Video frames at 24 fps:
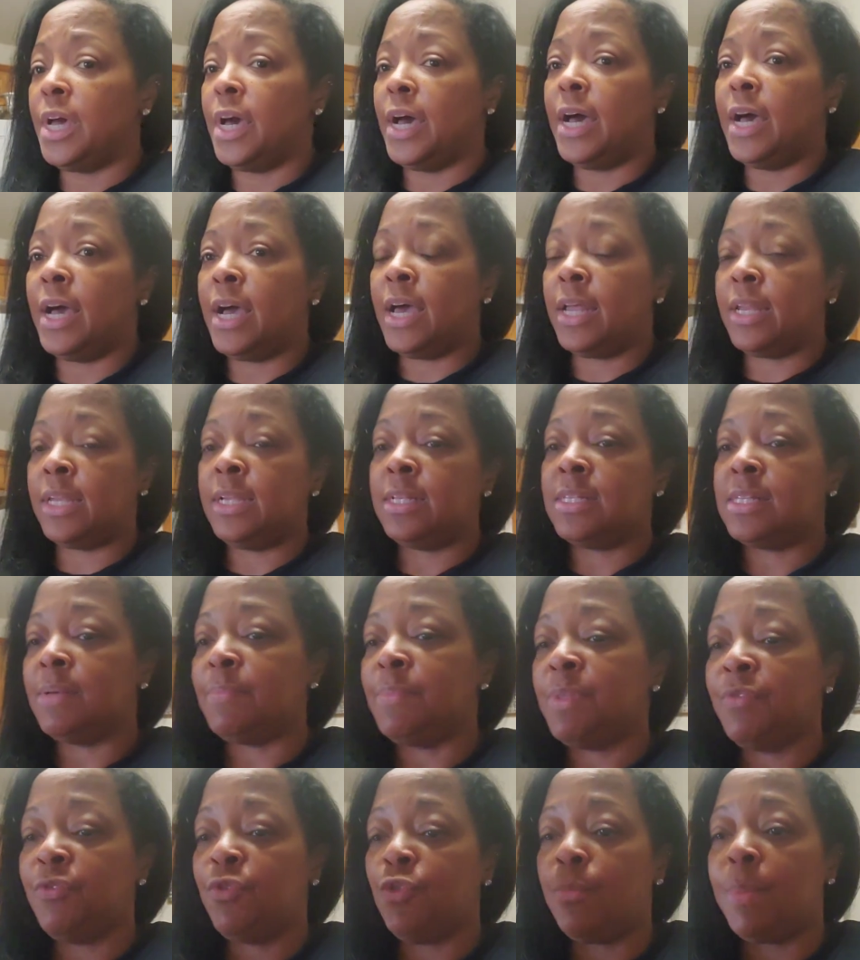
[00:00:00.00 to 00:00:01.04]
I need
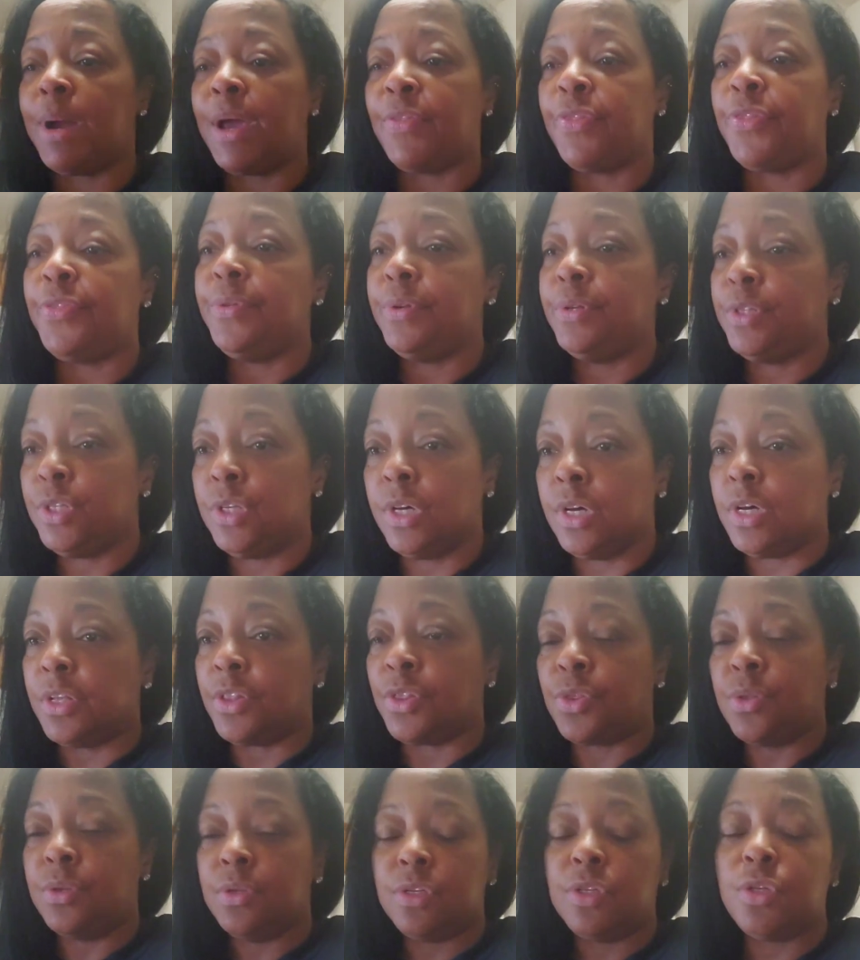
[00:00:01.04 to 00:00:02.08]
something for my
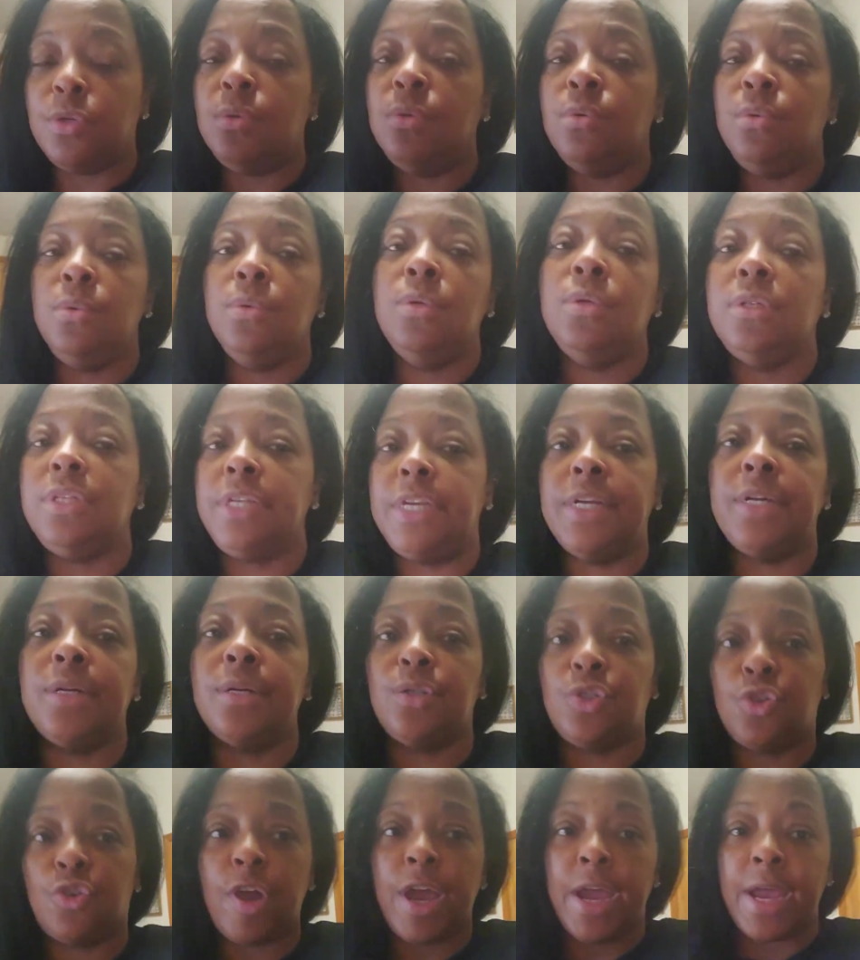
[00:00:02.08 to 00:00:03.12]

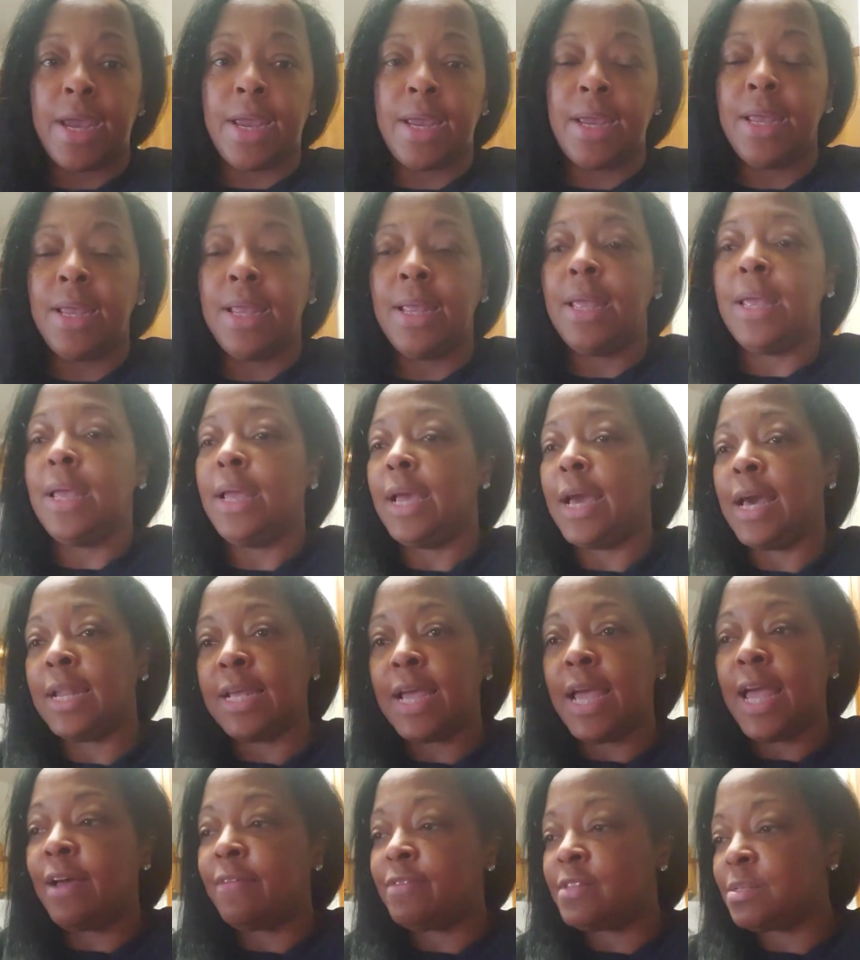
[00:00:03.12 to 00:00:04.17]
two-tier tray. Gotta
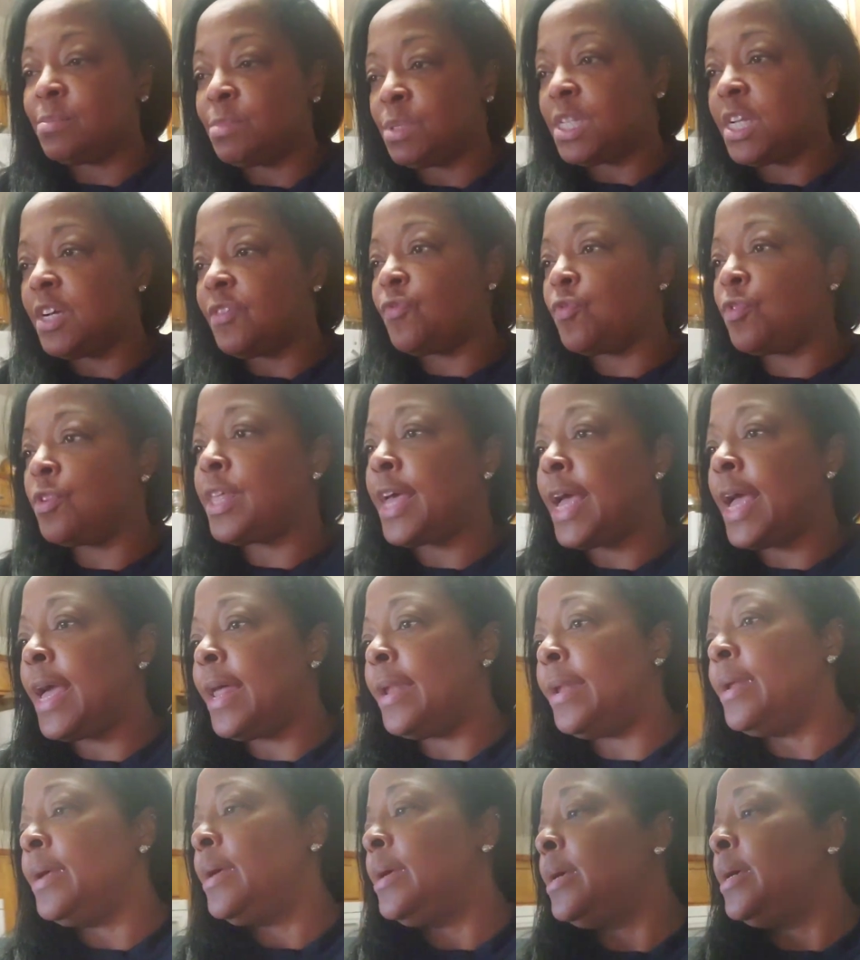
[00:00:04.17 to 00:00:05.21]
have some stuff for
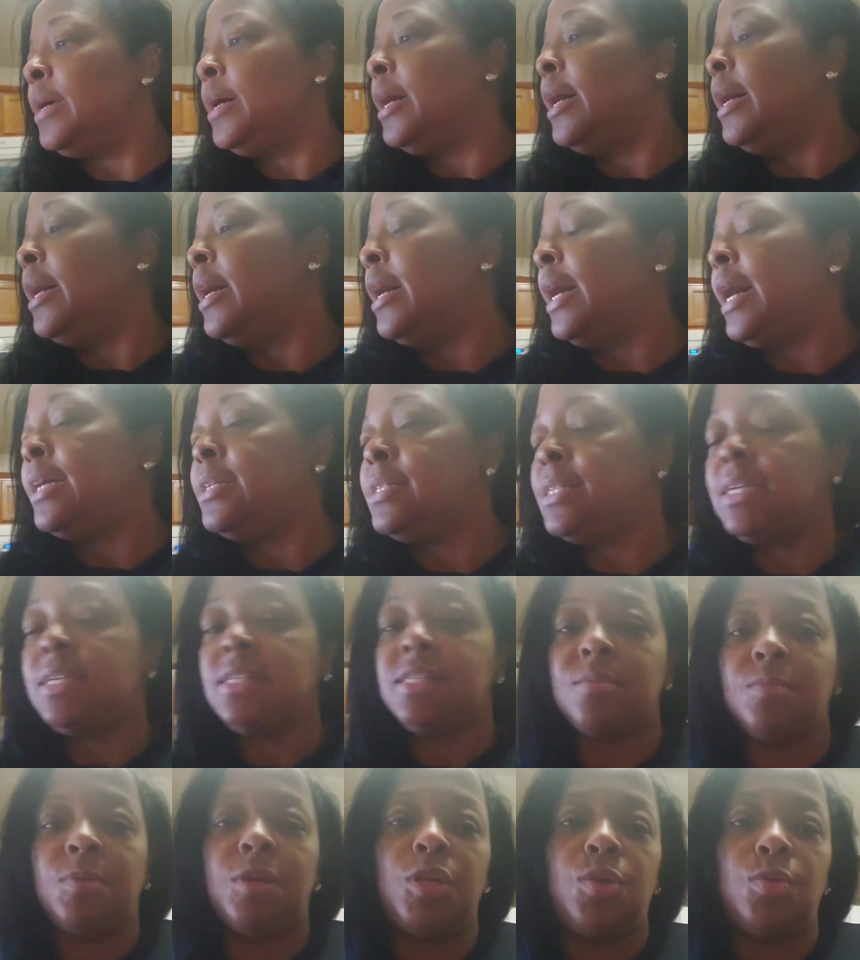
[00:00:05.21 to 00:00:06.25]
that. I
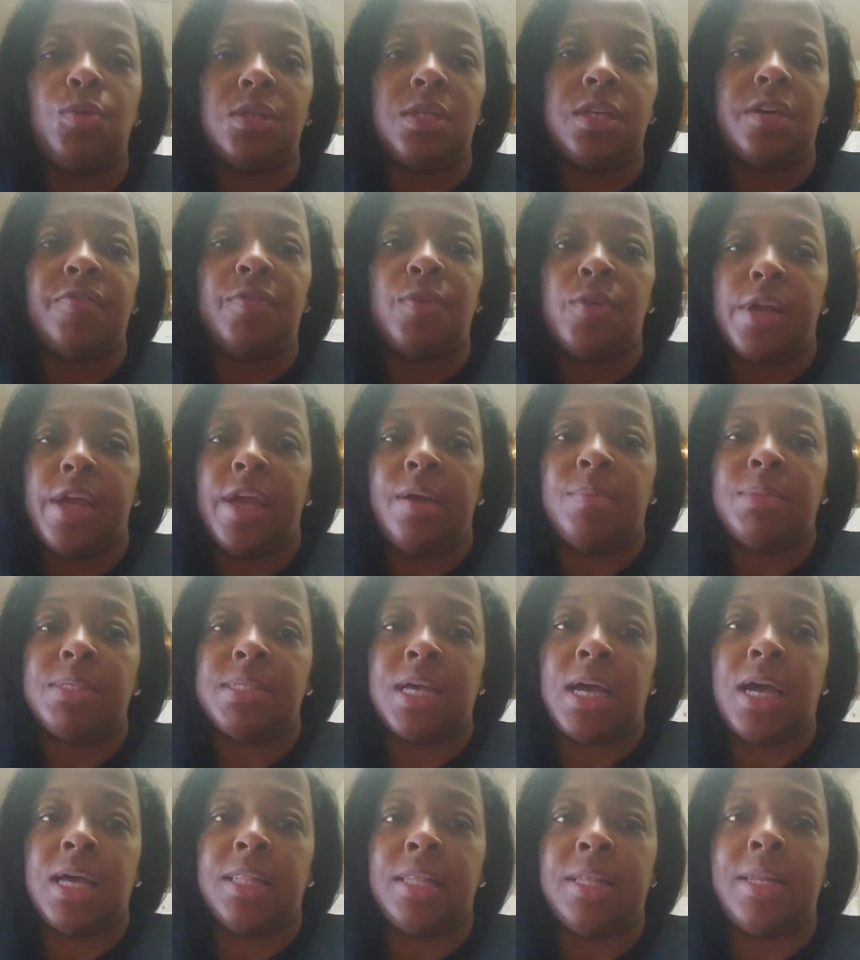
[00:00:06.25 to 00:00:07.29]
seen some cute stuff on
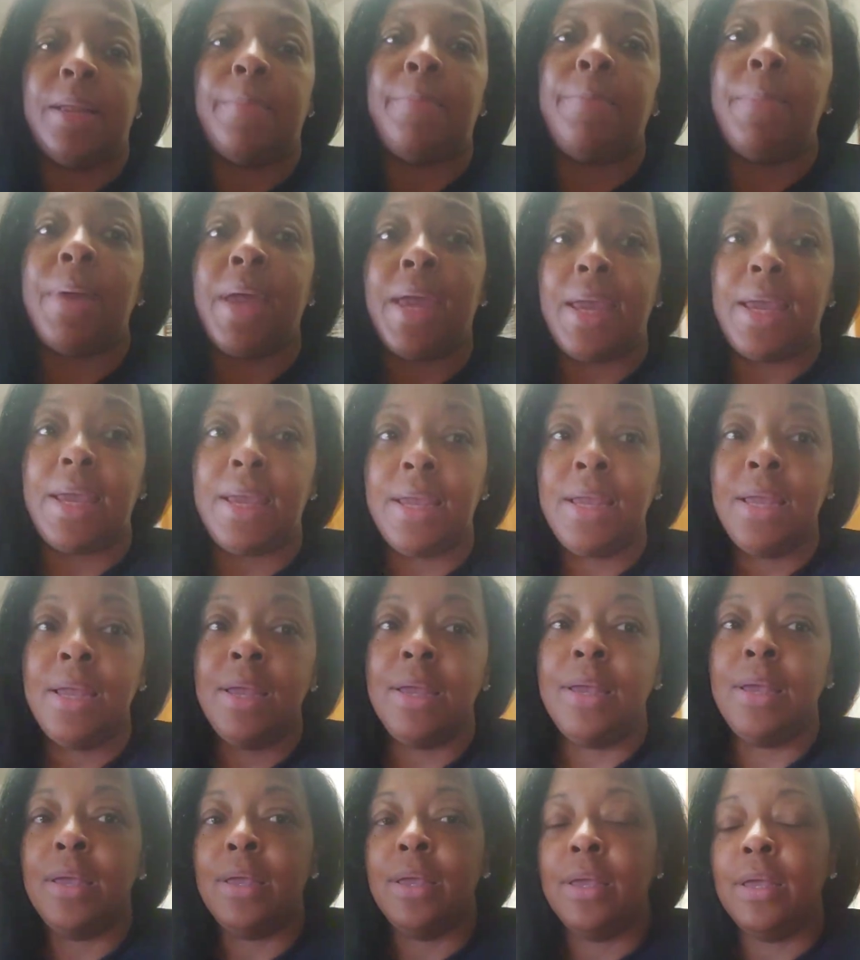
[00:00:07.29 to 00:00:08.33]
Amazon that I may